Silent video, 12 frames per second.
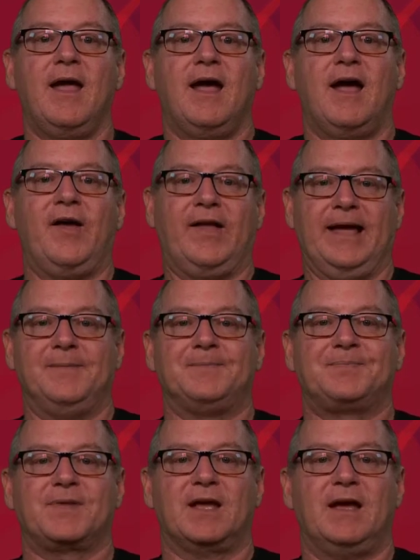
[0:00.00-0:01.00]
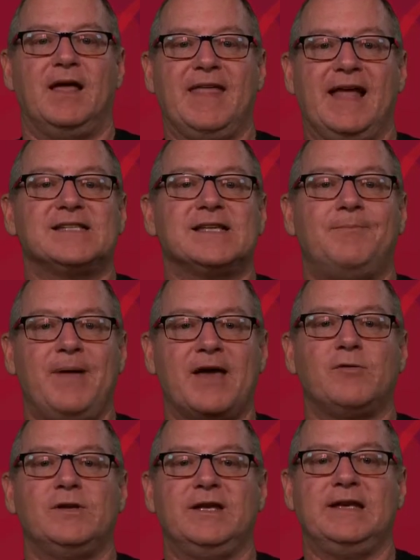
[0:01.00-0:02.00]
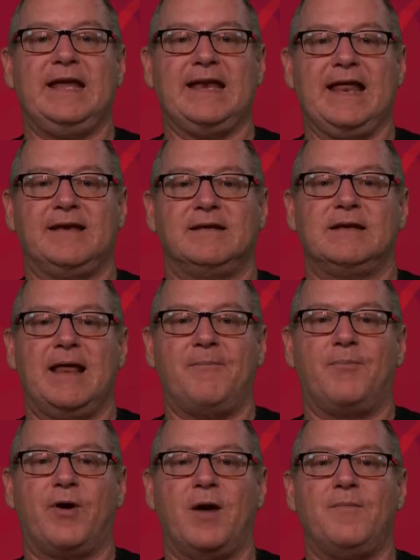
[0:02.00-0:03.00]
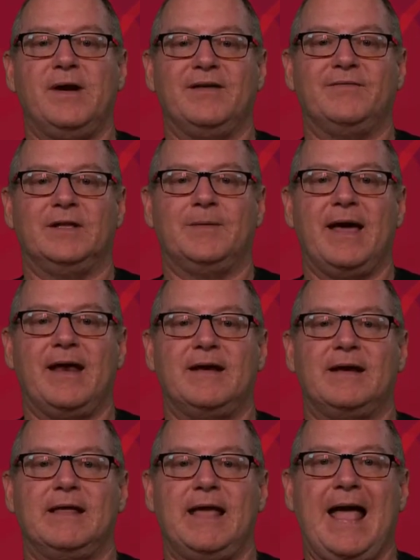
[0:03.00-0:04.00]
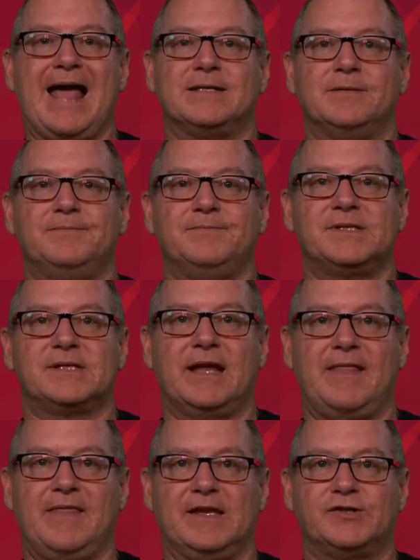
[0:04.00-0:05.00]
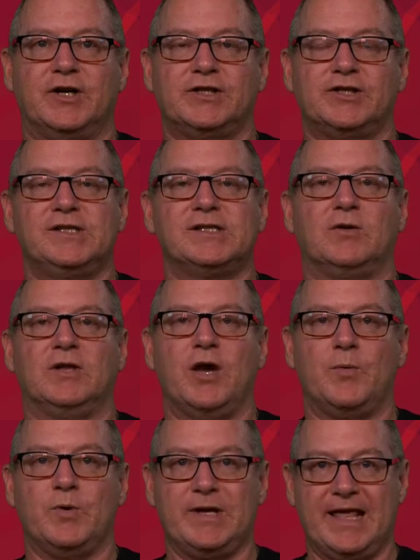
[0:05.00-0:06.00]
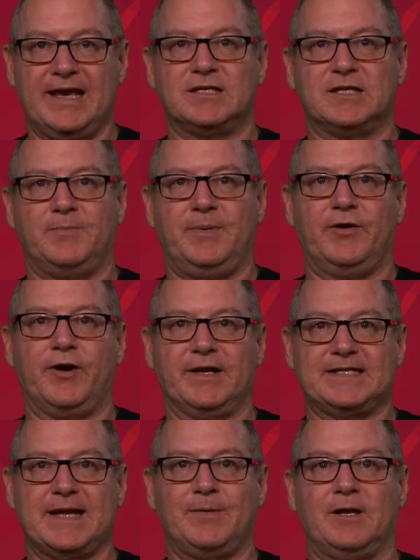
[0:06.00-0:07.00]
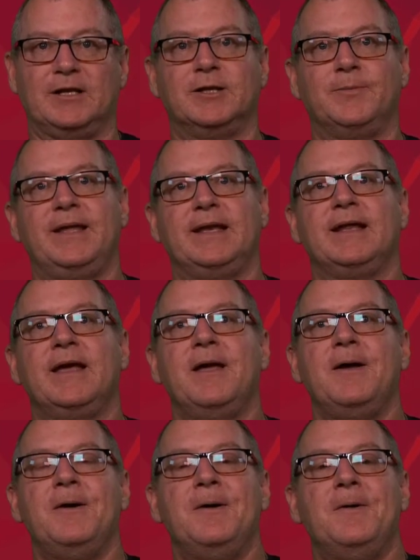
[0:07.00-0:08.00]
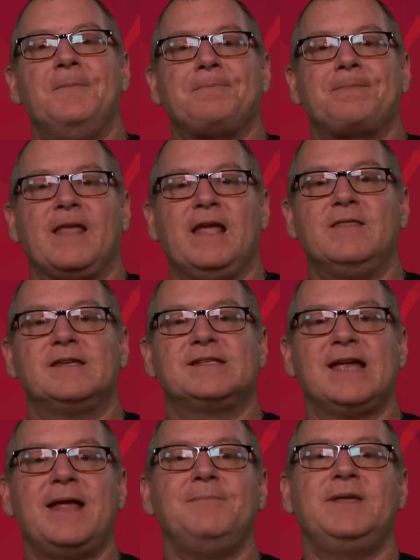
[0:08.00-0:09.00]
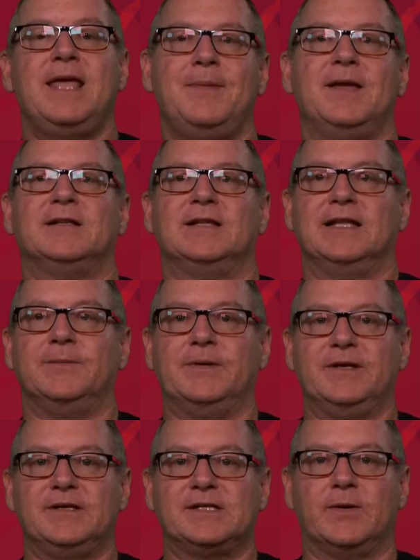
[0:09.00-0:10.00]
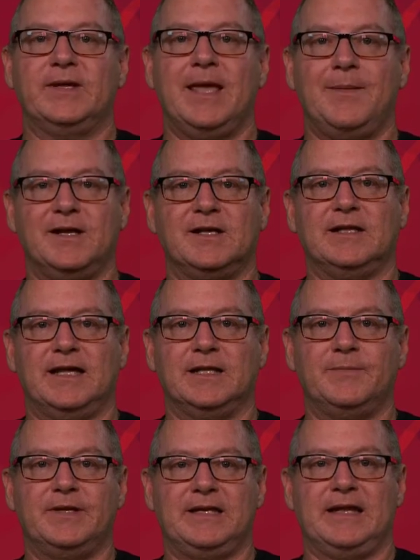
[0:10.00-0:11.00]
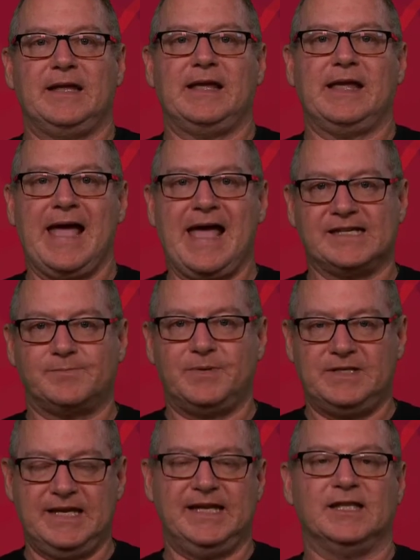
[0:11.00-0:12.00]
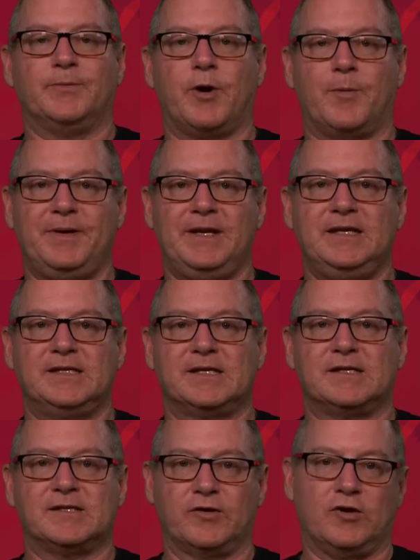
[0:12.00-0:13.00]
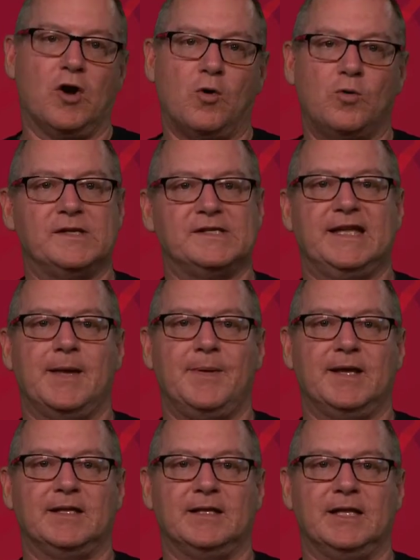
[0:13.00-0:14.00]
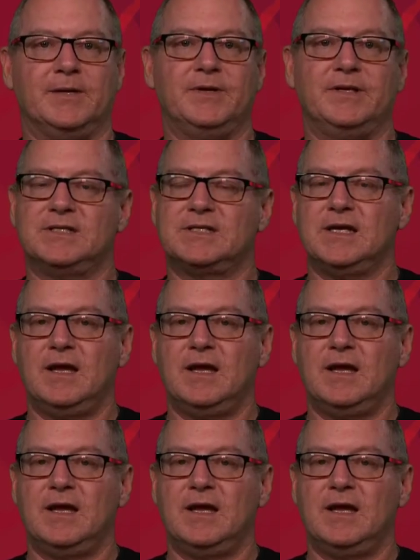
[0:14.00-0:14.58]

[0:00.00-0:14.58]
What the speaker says: Okay, that's about all you need at primary level about atoms and their structures, although we'll get into the periodic table a little bit. In the same chemical element, so a chemical element has particular properties. So gold is a chemical element,